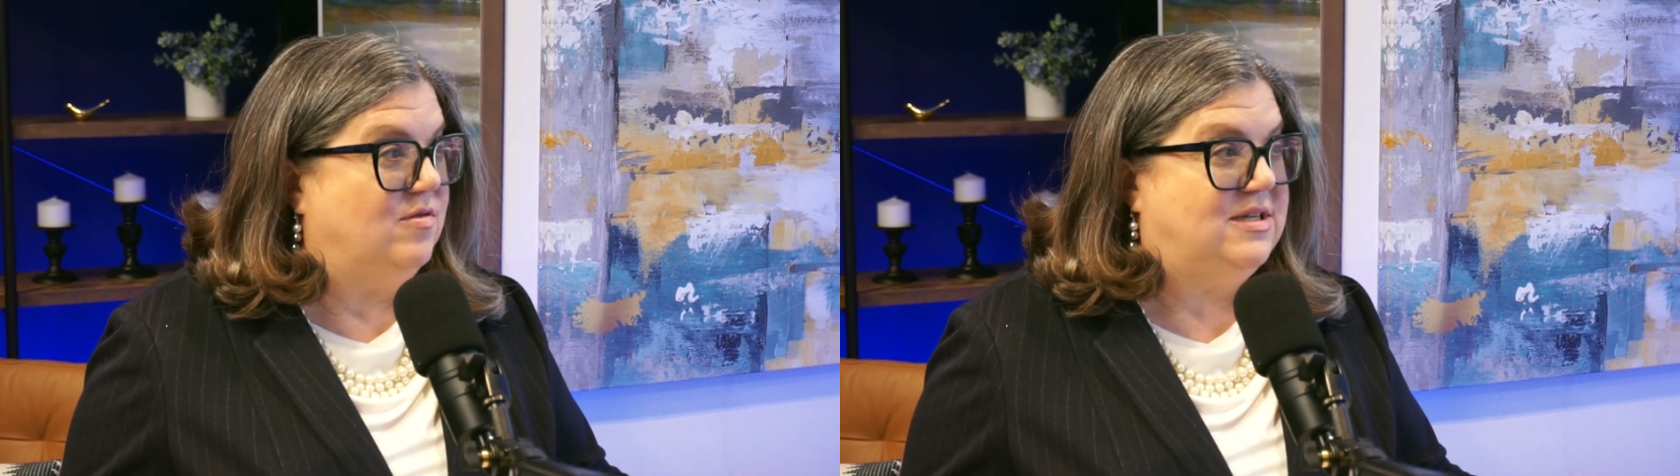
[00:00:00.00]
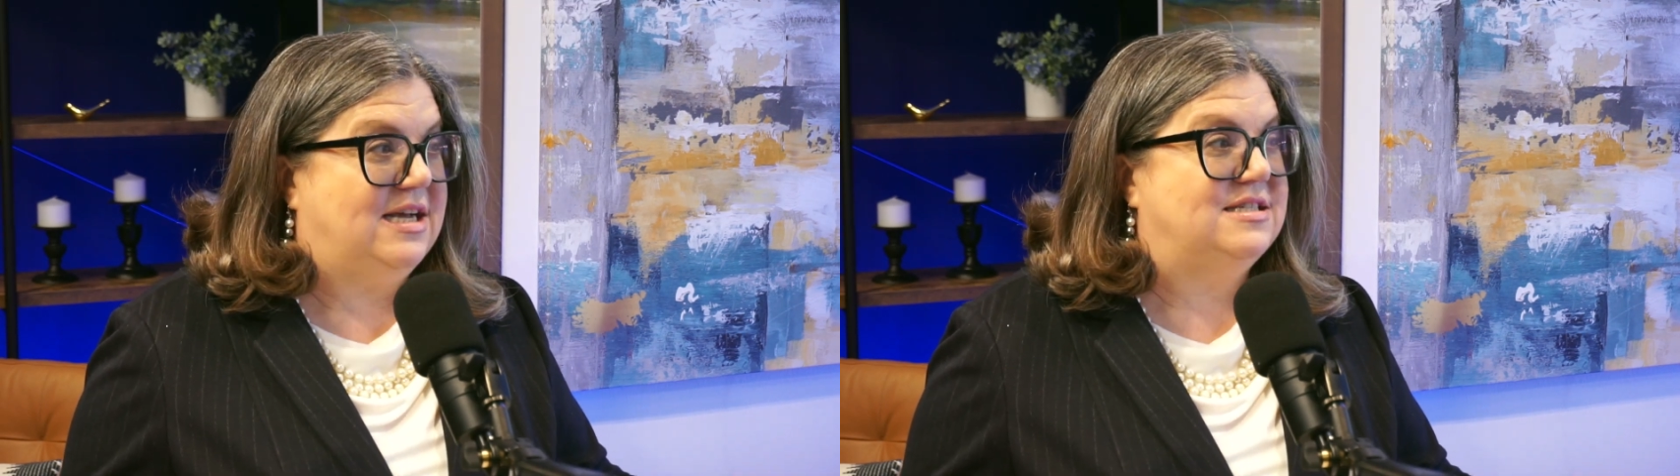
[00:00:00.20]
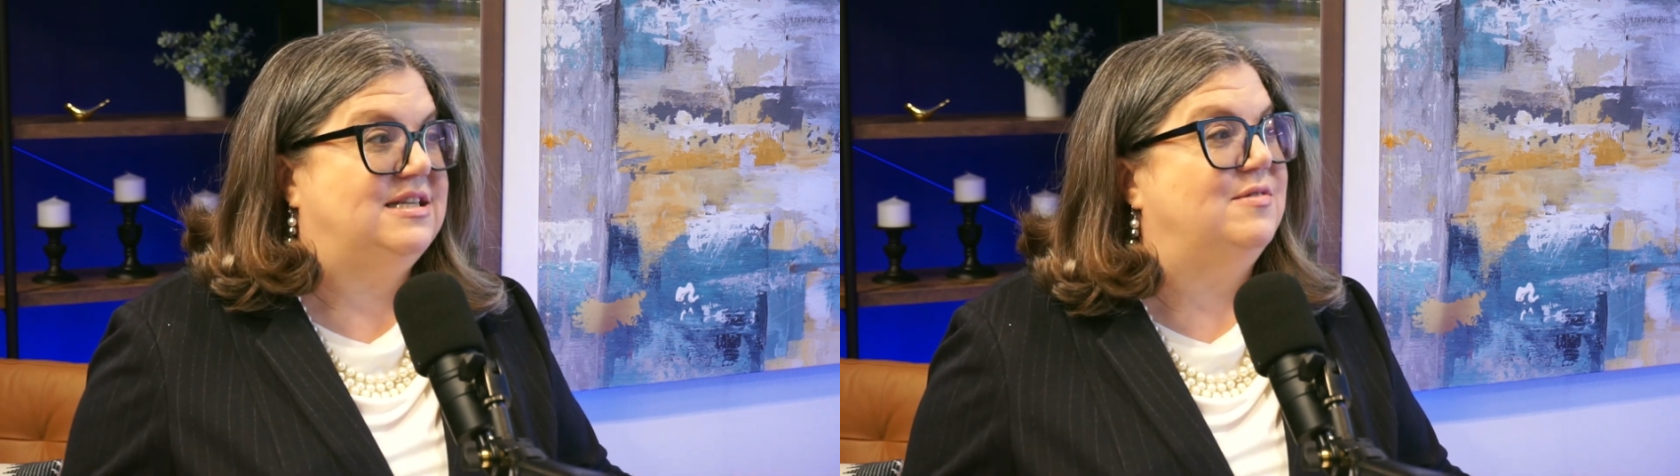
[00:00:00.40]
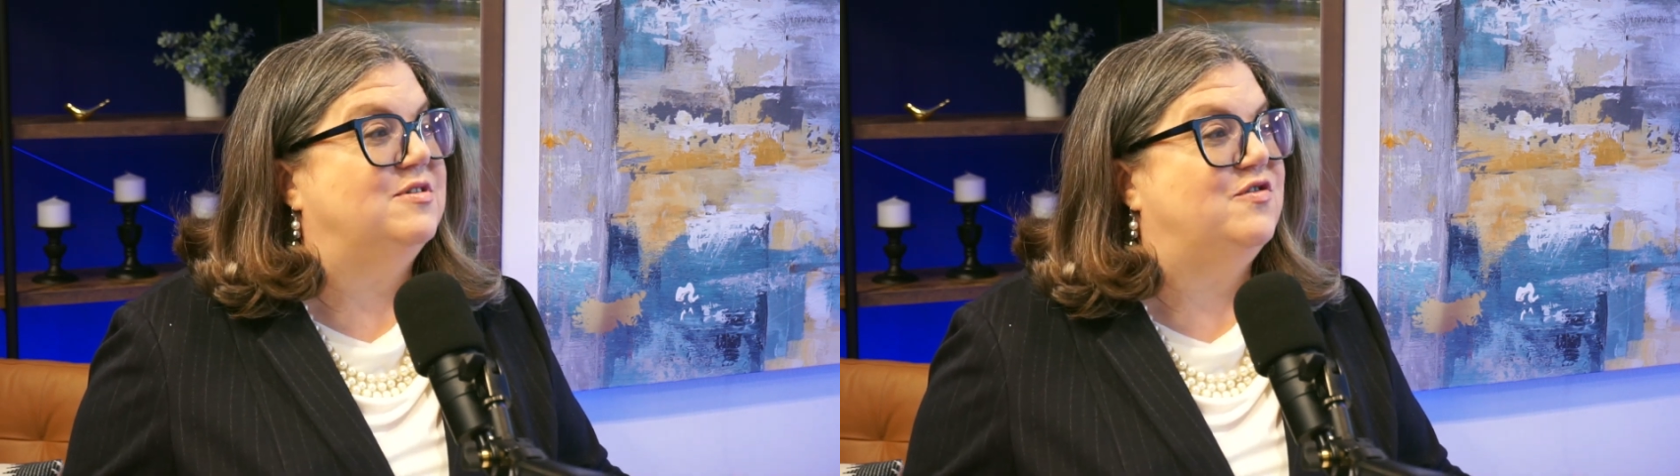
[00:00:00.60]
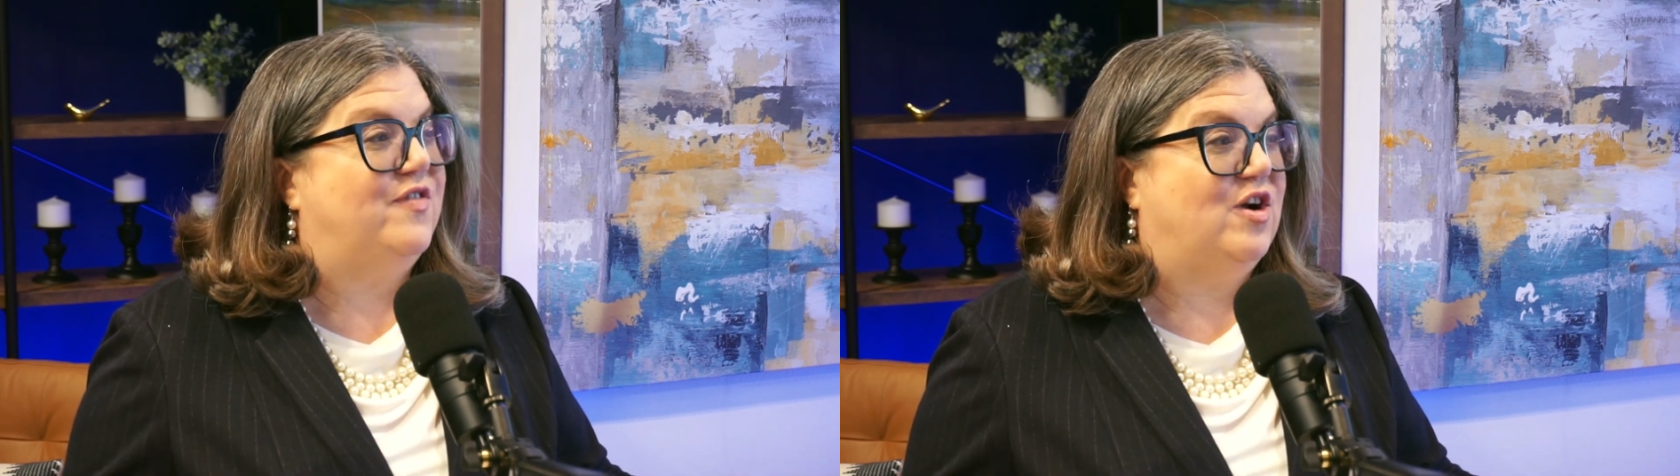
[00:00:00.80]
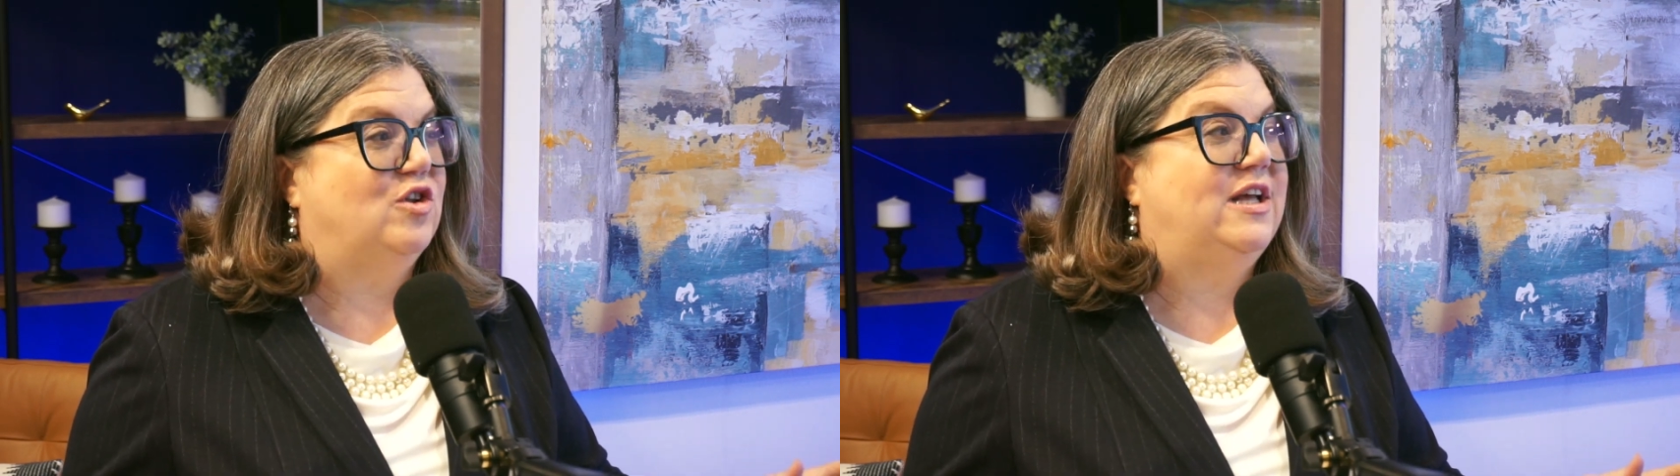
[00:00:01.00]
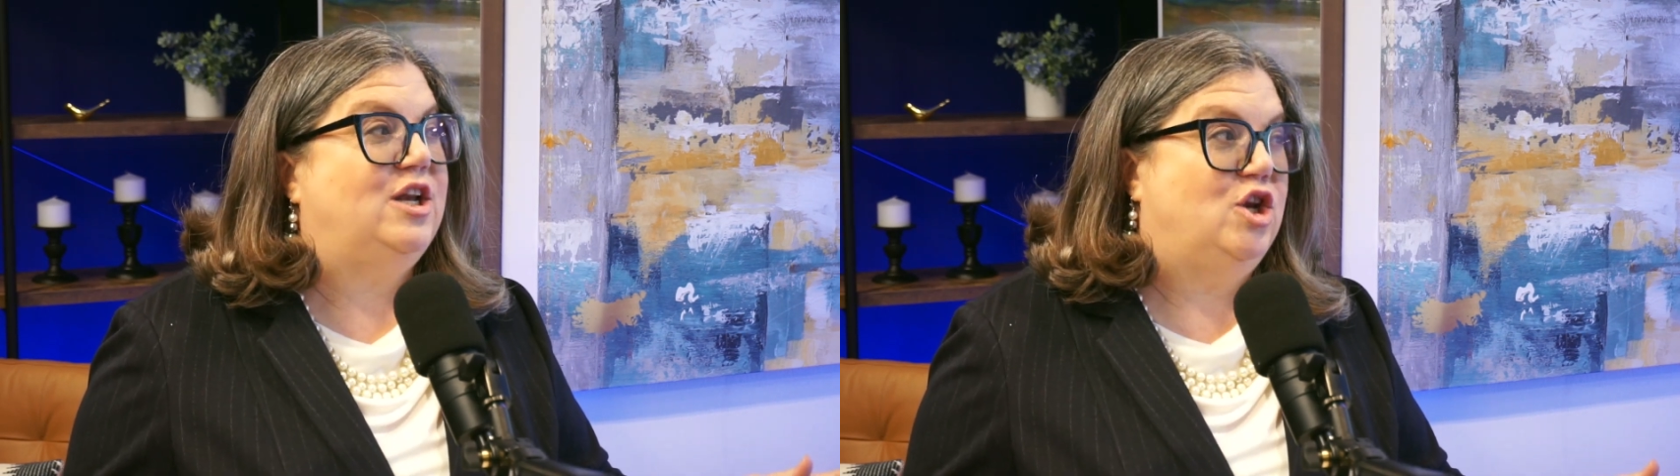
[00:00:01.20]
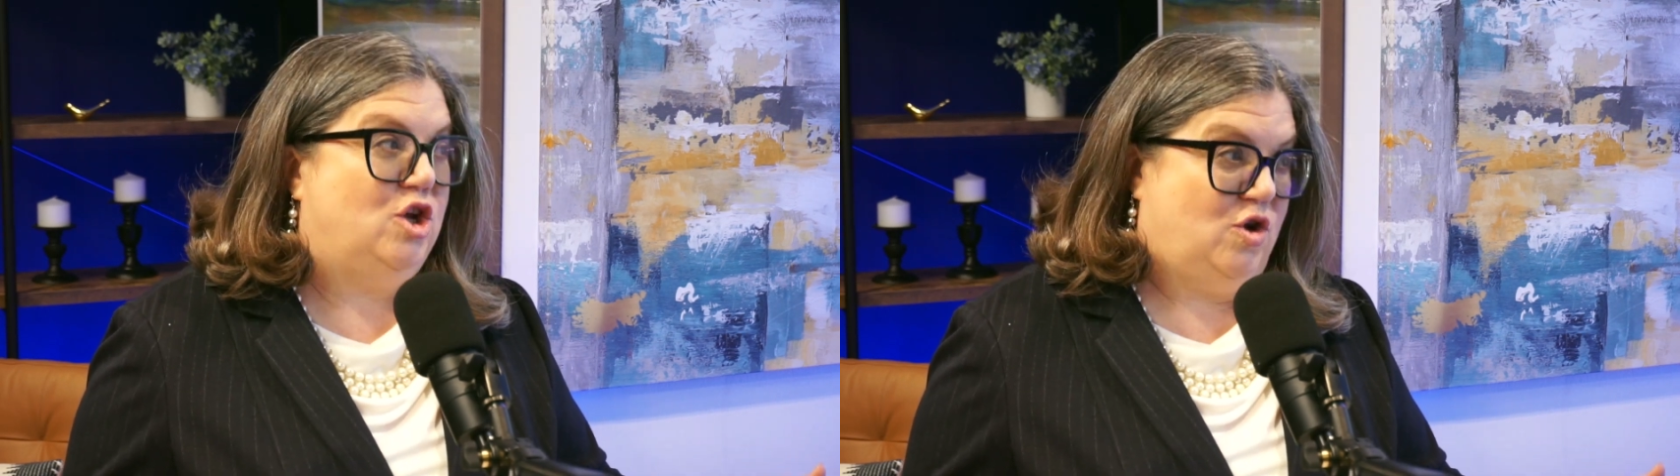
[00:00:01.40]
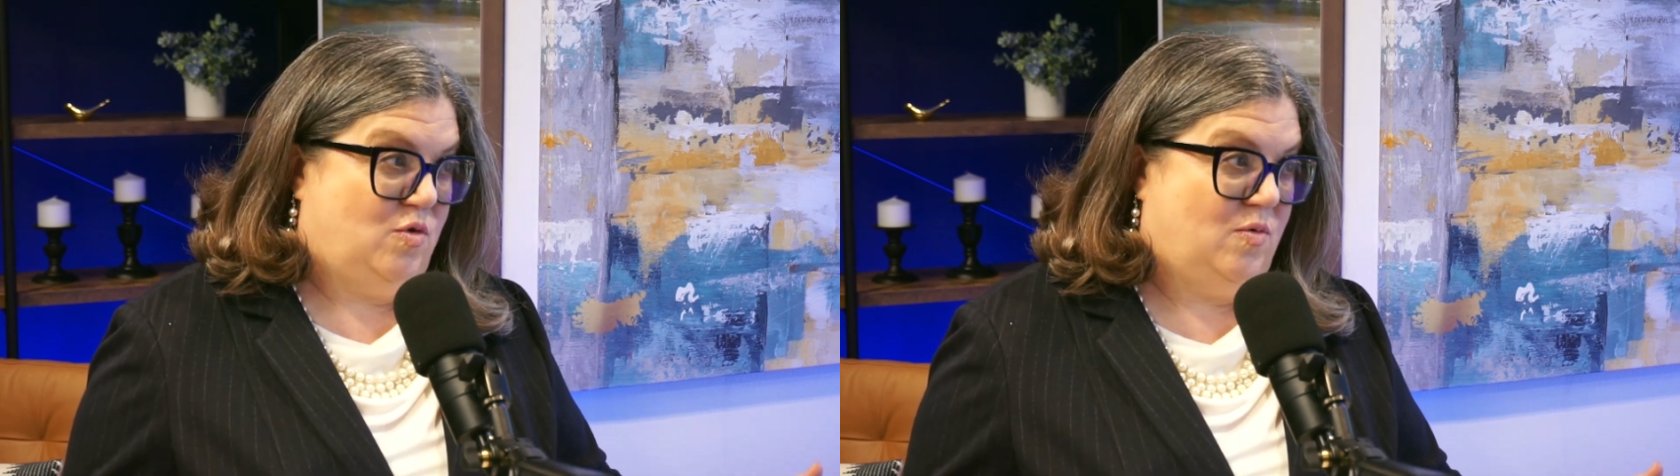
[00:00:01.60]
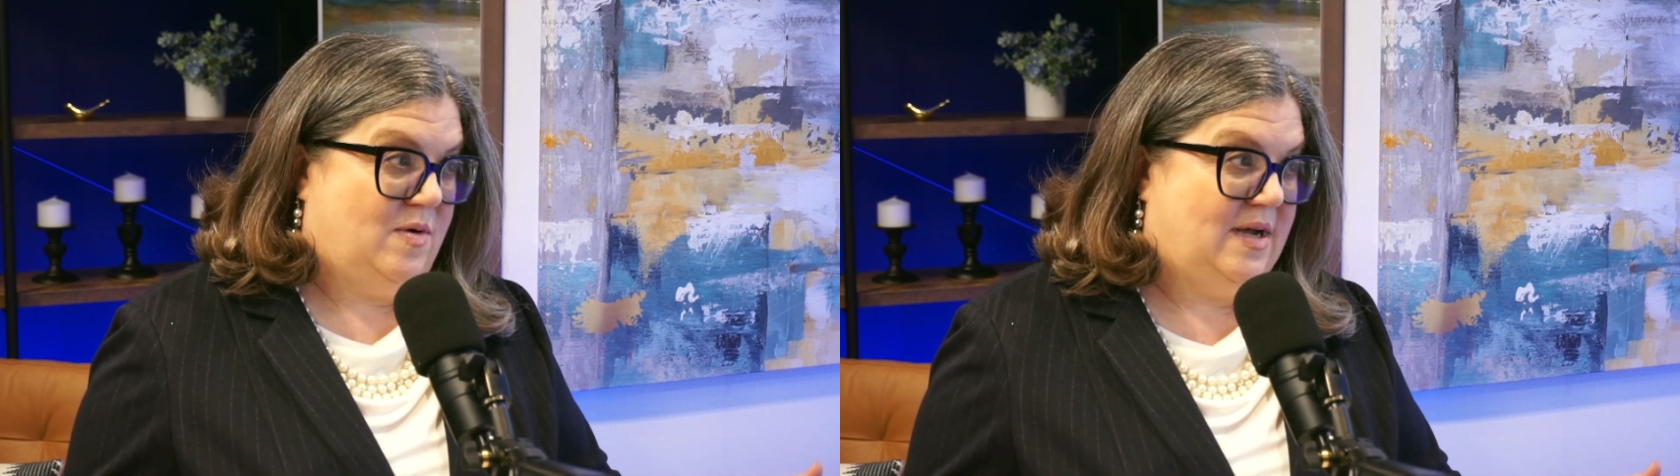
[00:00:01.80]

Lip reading: Texting was fairly new.